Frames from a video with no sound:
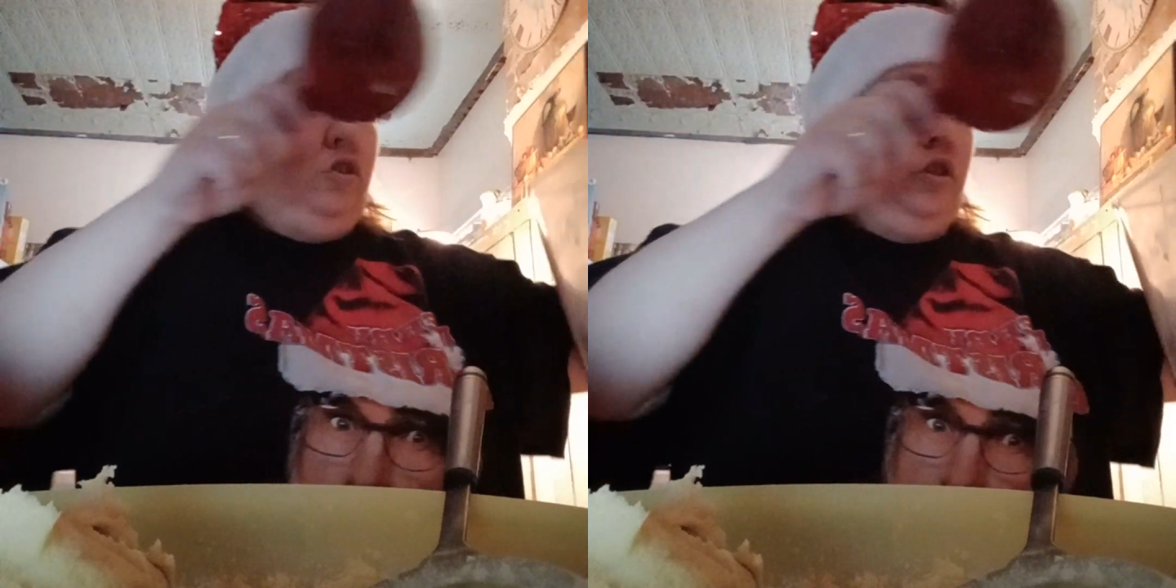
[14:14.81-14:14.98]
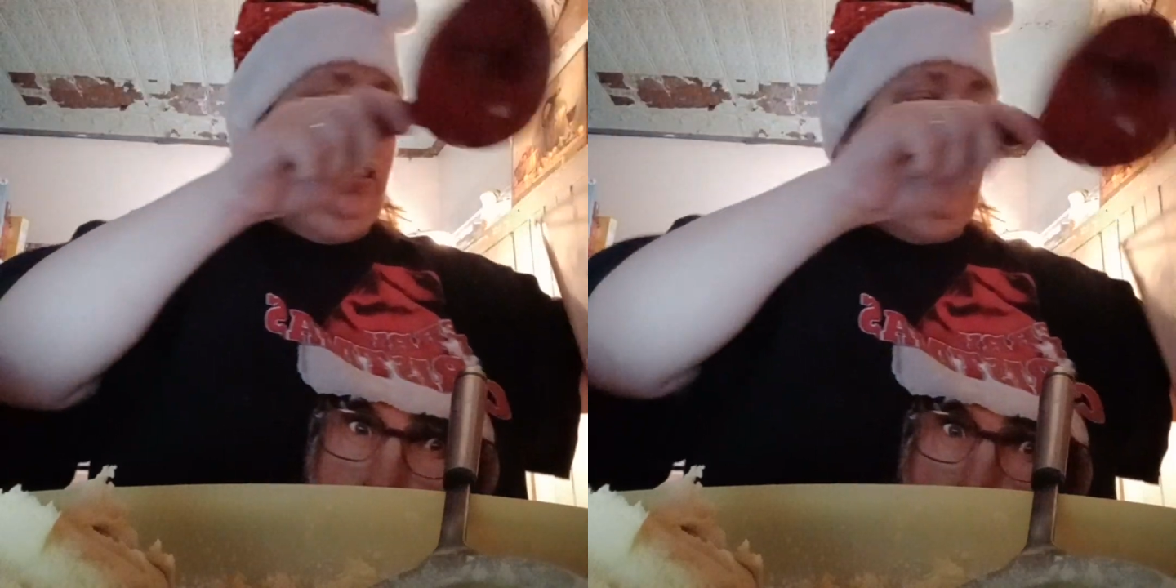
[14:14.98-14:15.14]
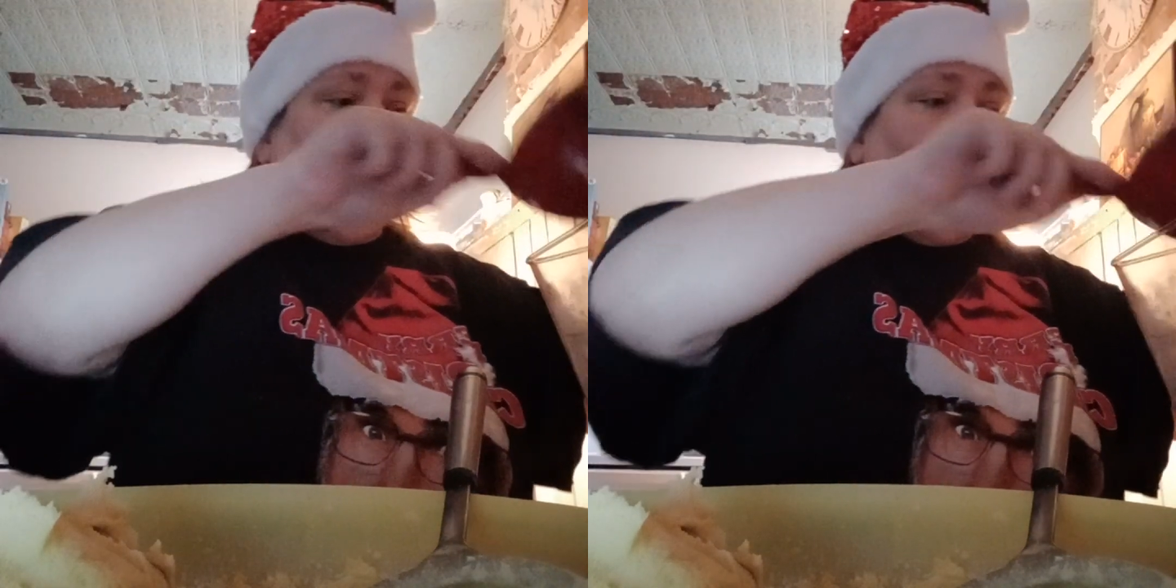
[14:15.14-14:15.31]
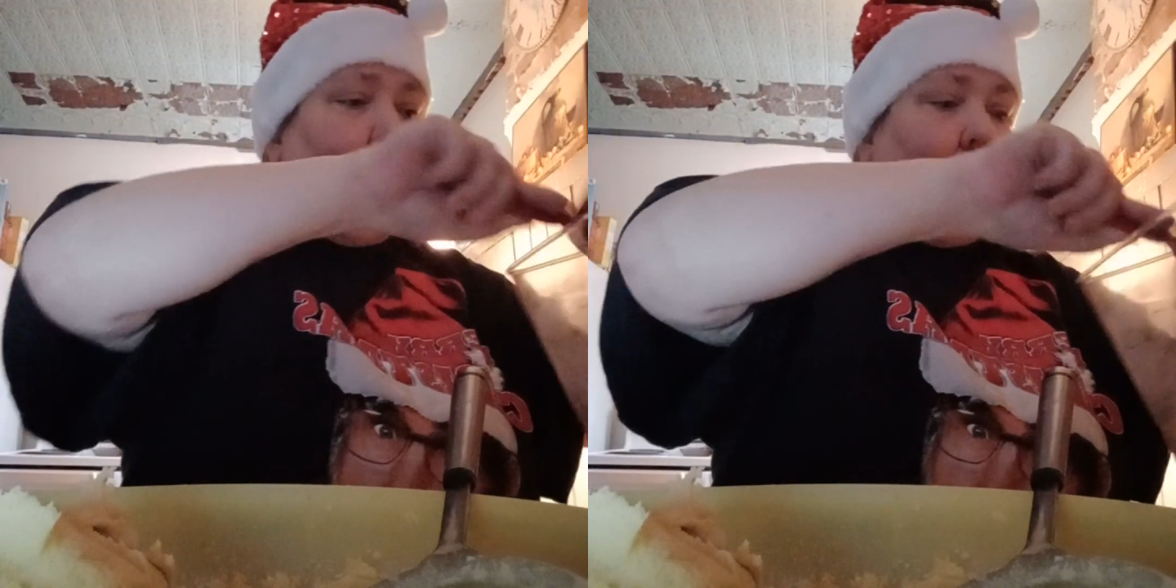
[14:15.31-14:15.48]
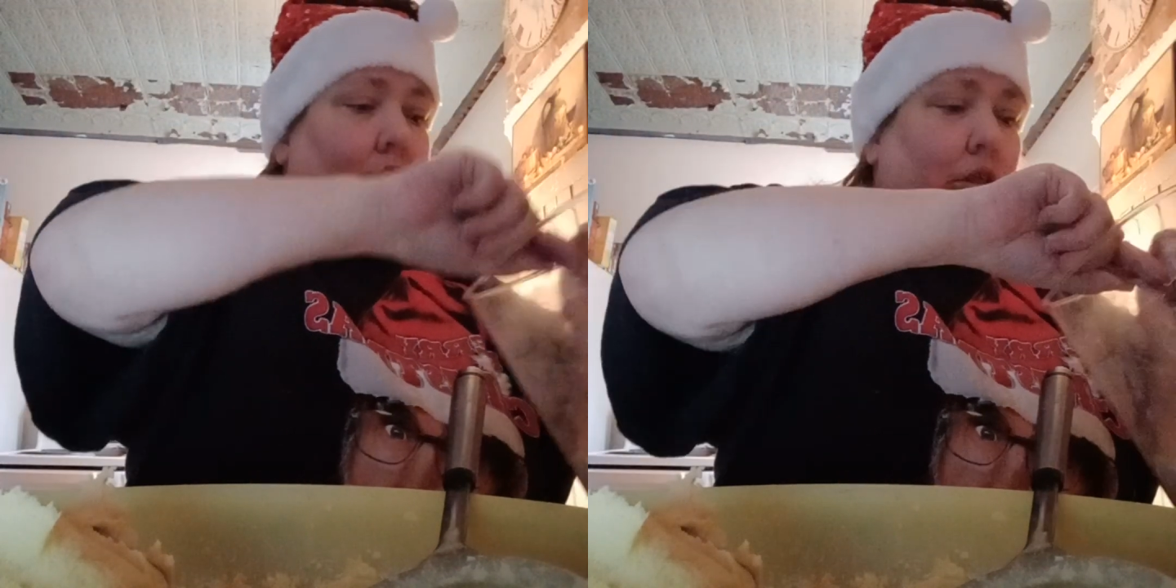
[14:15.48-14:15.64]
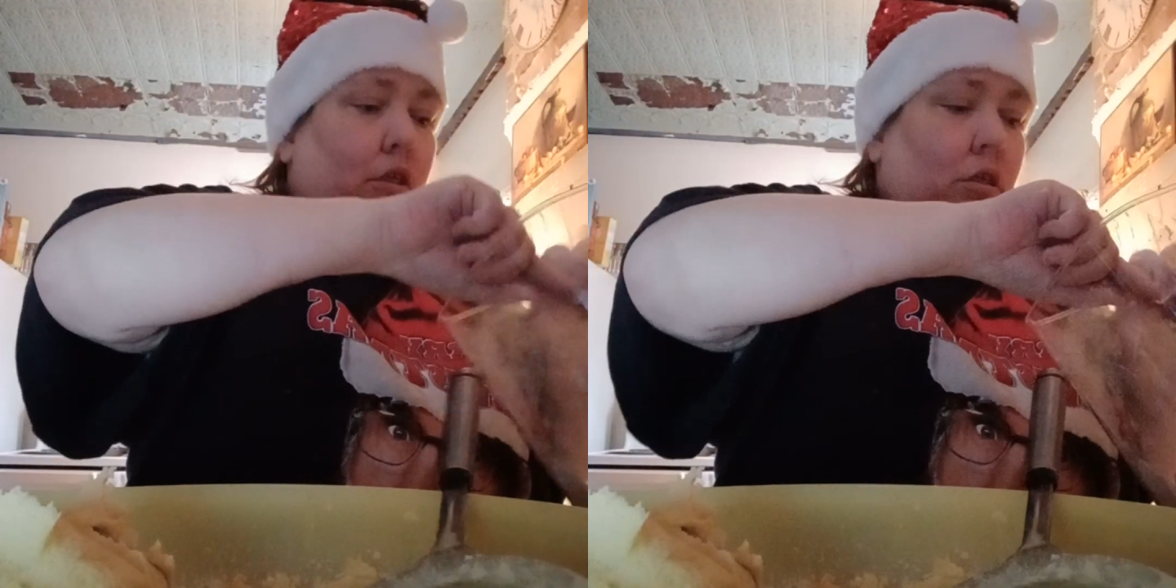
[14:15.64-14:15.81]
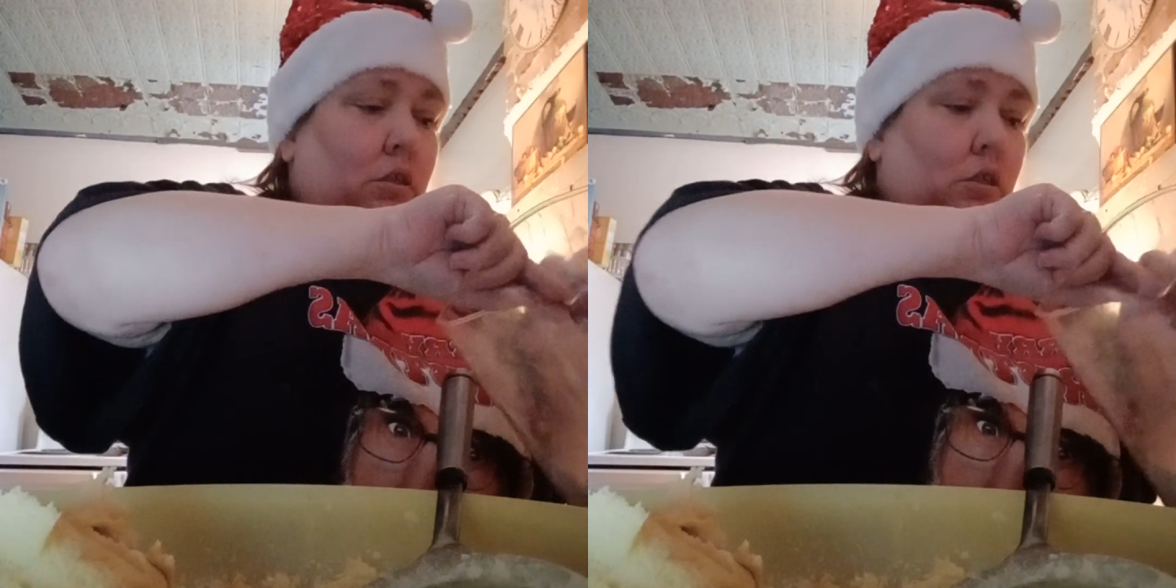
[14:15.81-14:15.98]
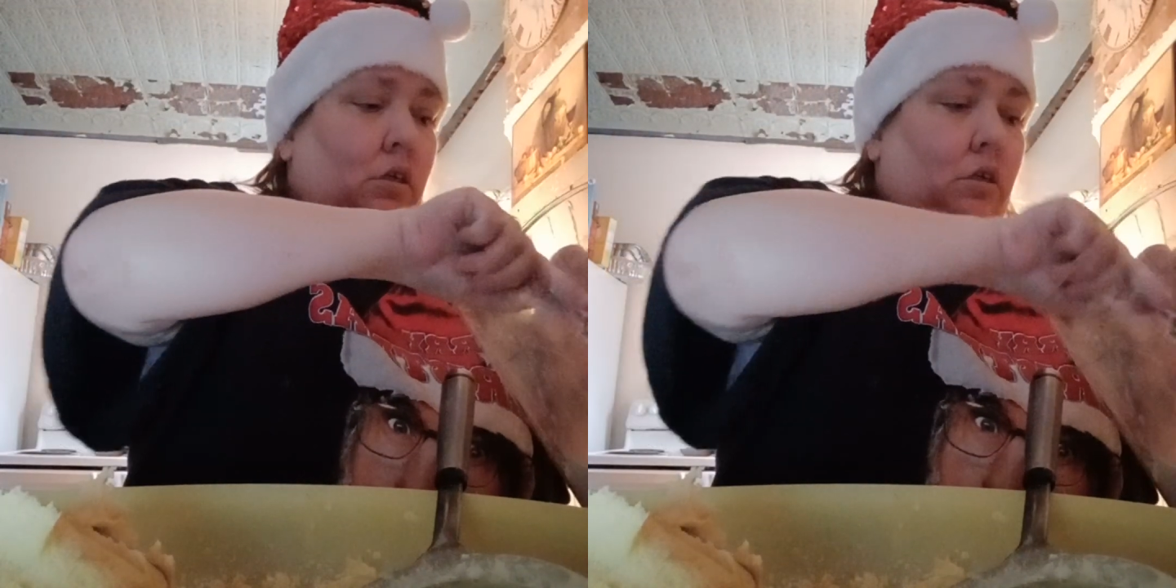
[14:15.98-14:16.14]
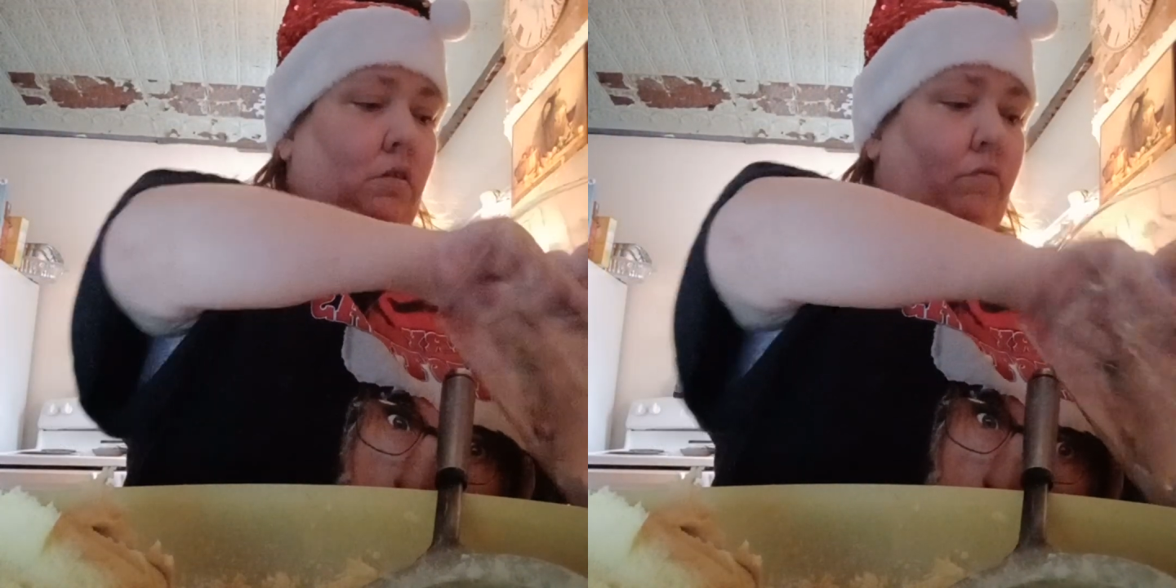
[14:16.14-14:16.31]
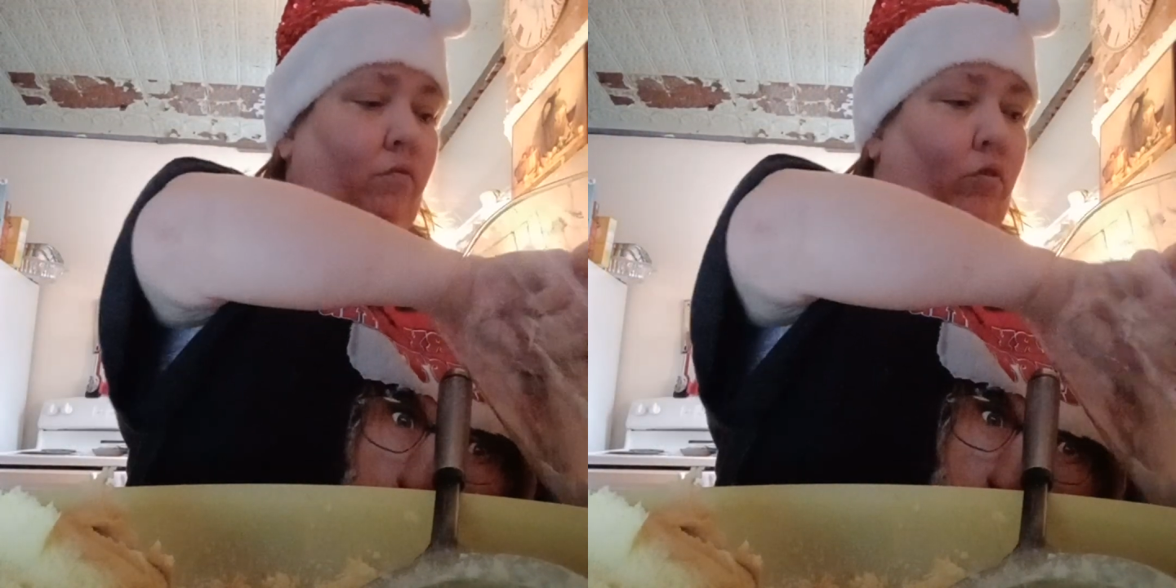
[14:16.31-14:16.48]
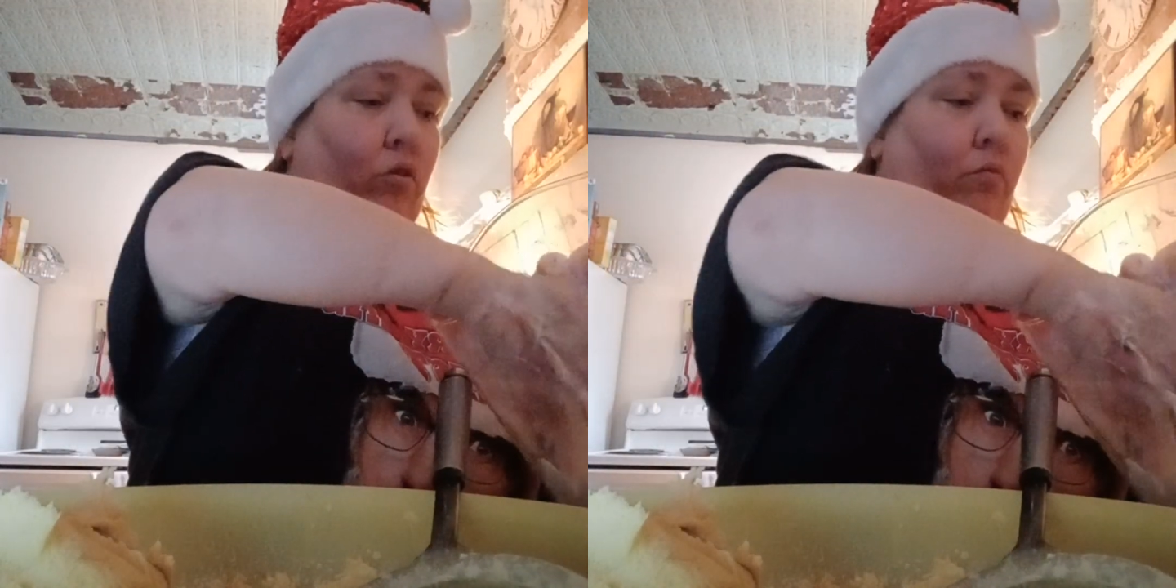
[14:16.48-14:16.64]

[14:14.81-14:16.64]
year. For a